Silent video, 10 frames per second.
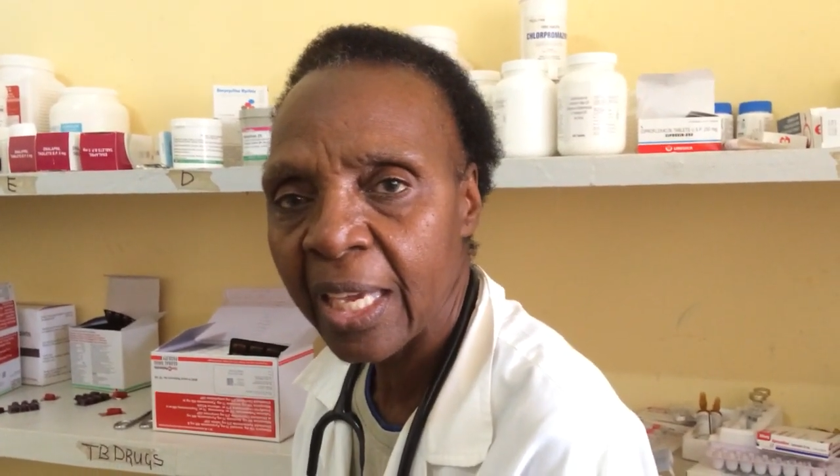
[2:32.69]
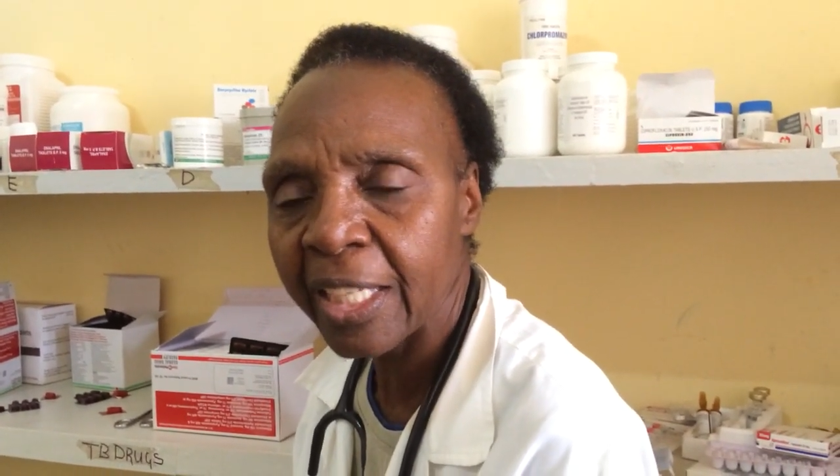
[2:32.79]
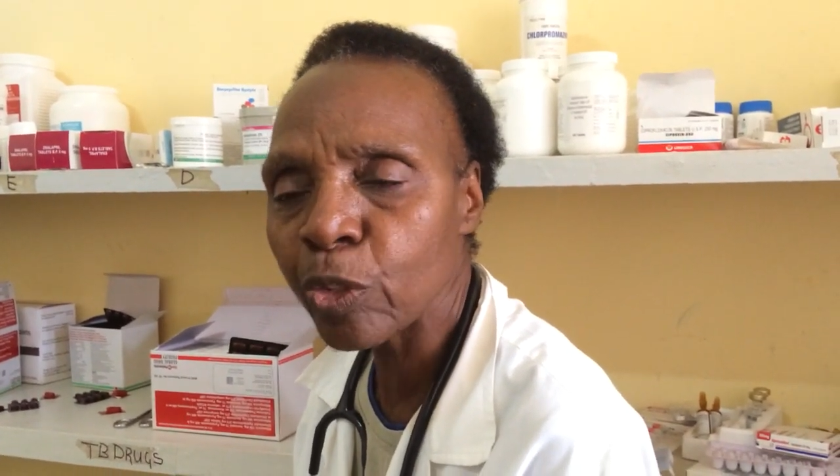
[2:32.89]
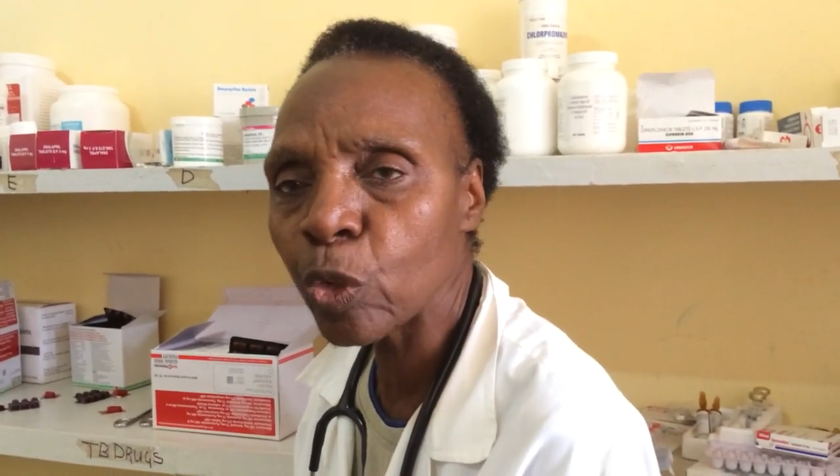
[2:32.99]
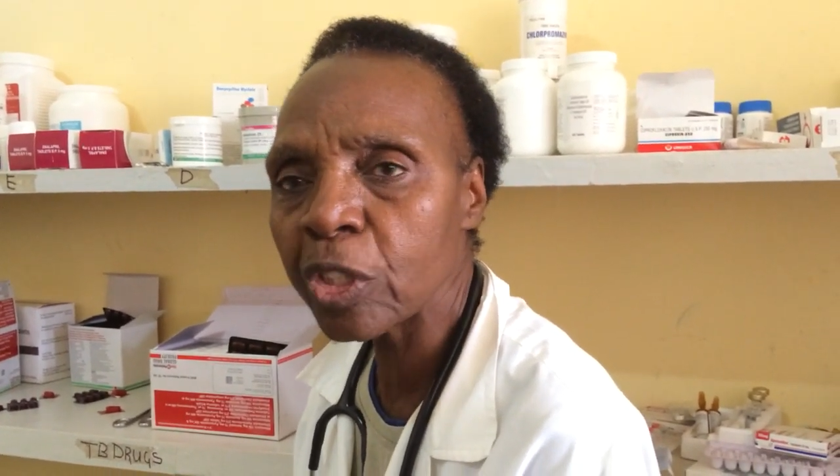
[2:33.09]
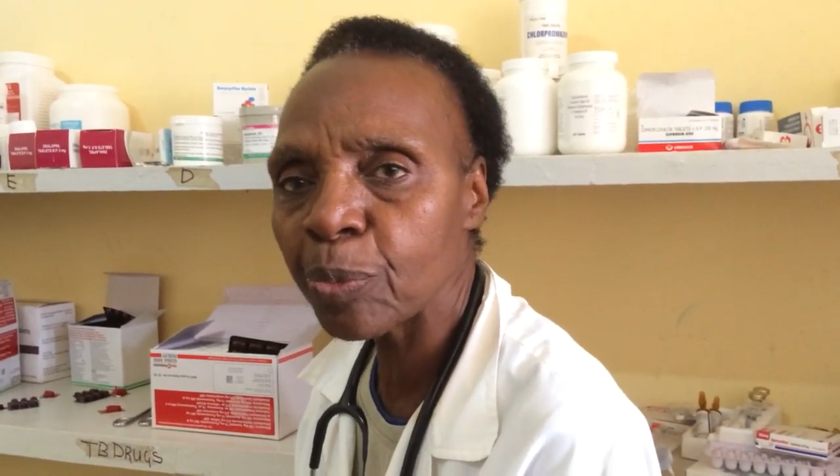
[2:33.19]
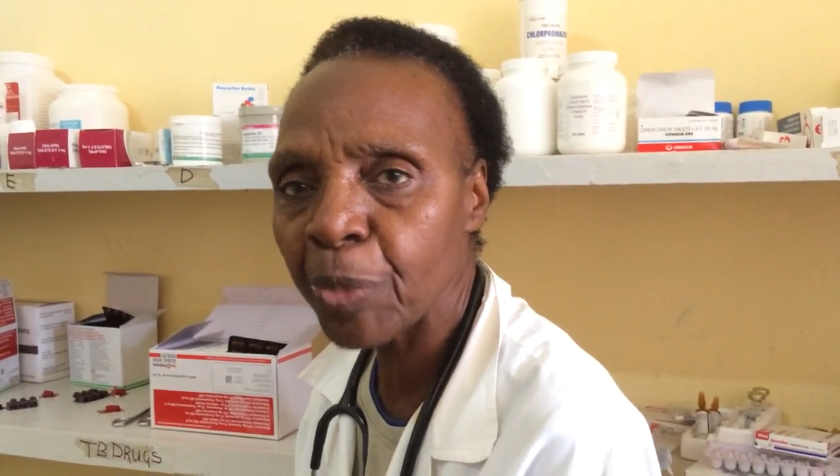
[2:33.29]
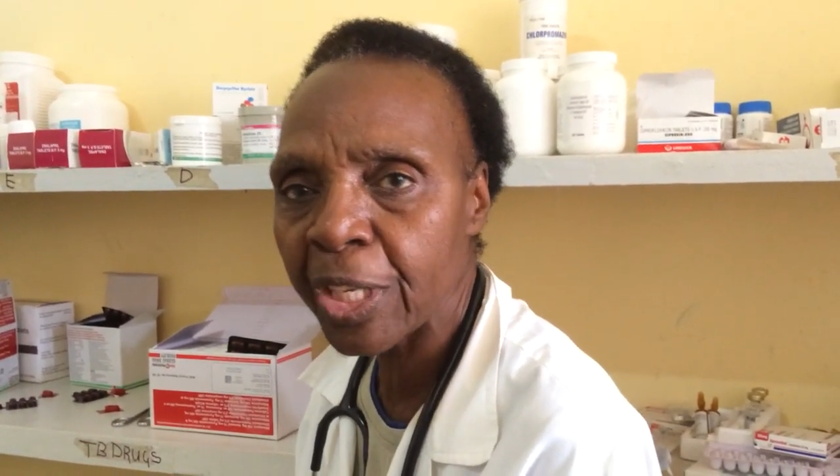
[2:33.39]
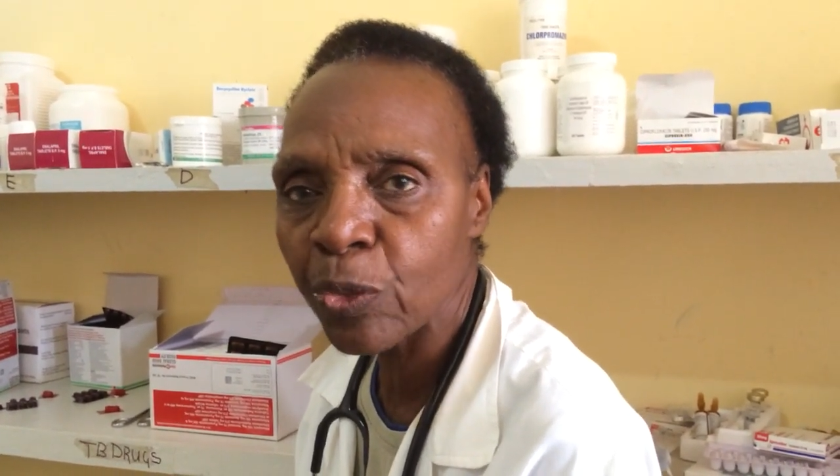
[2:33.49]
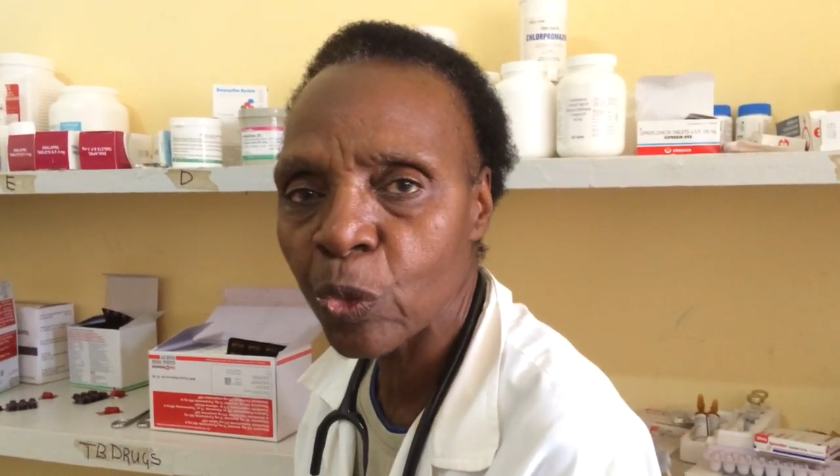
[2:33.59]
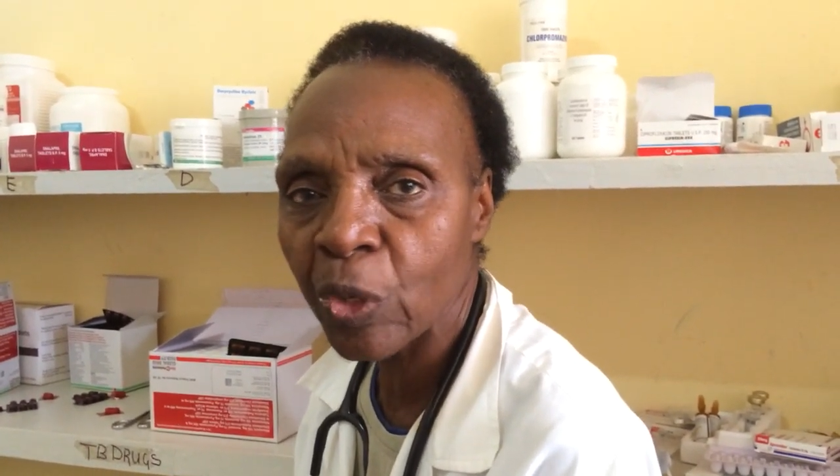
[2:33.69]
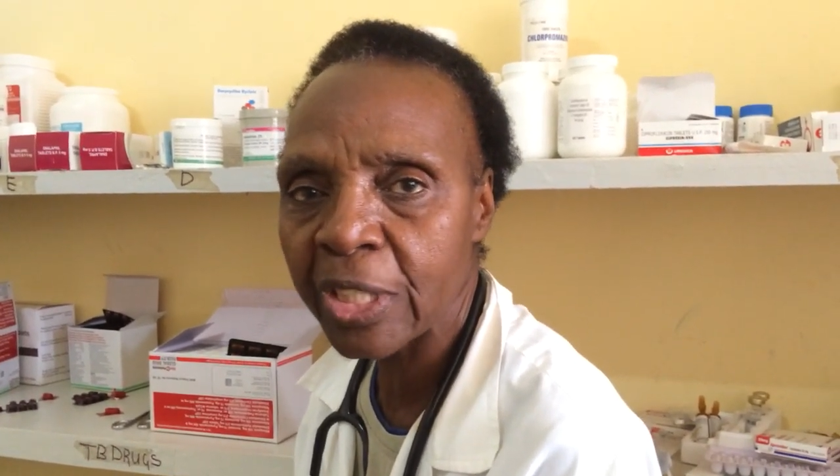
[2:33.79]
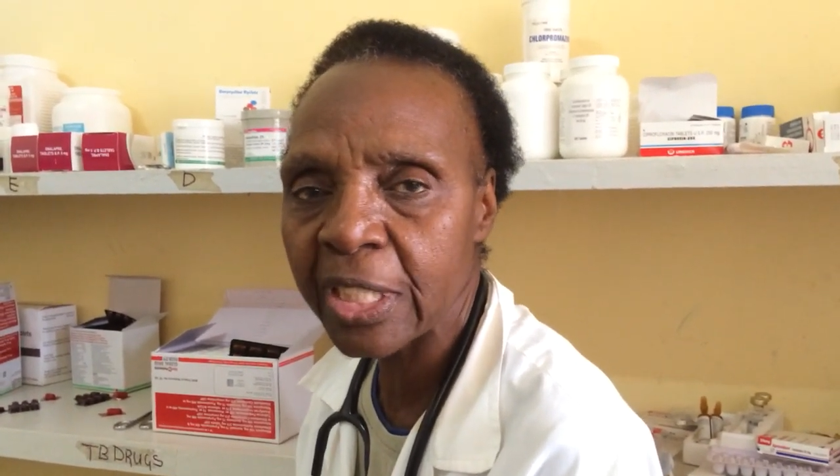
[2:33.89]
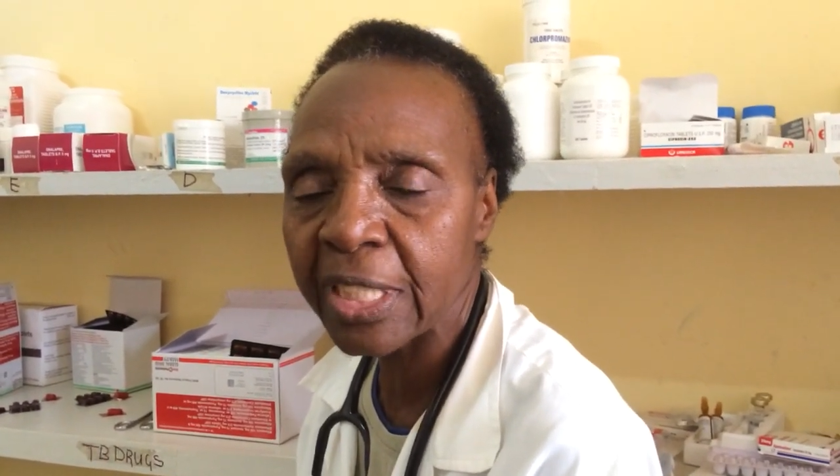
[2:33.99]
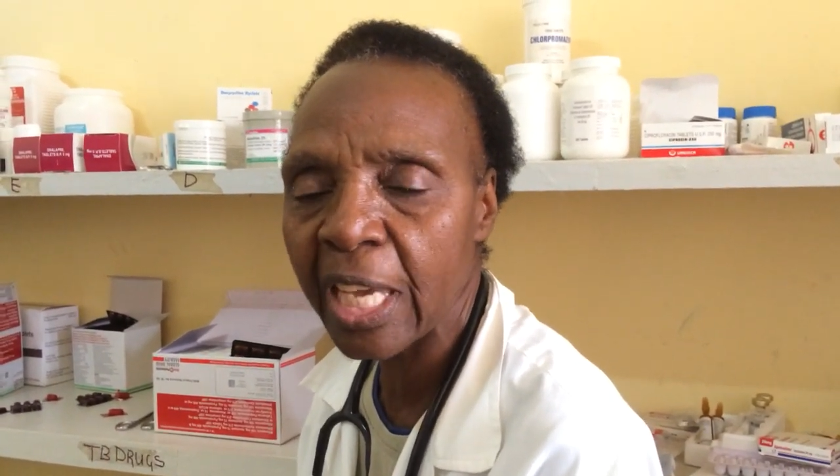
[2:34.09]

It all depends on what